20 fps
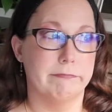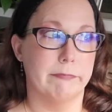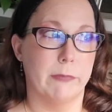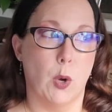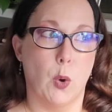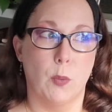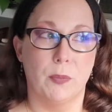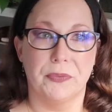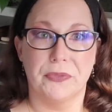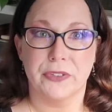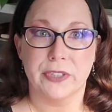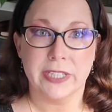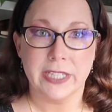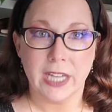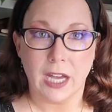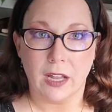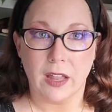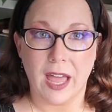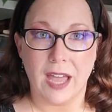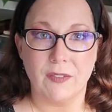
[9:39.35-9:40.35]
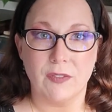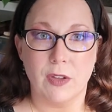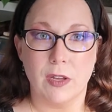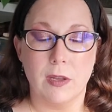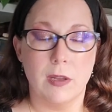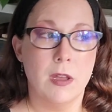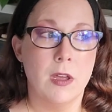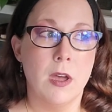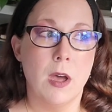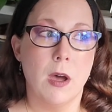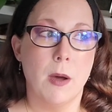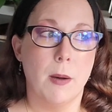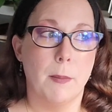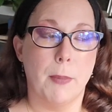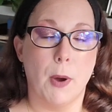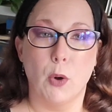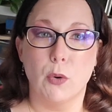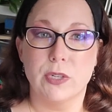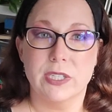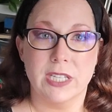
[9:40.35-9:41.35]
Hopefully I'll have it
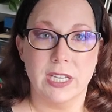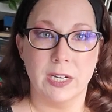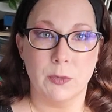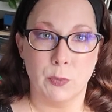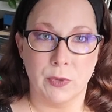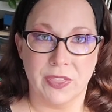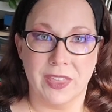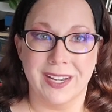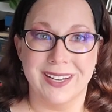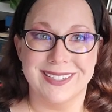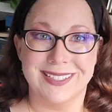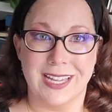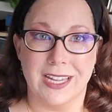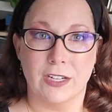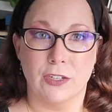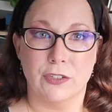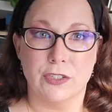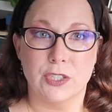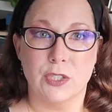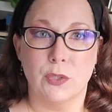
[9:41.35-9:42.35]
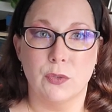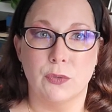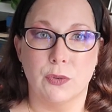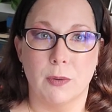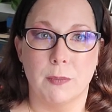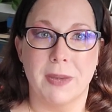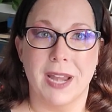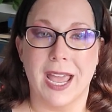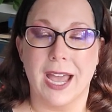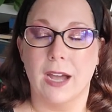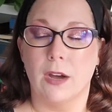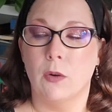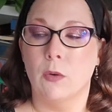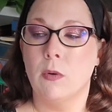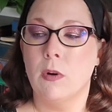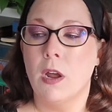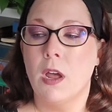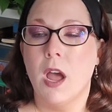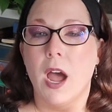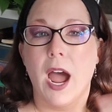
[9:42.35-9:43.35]
posted within a day or two from now.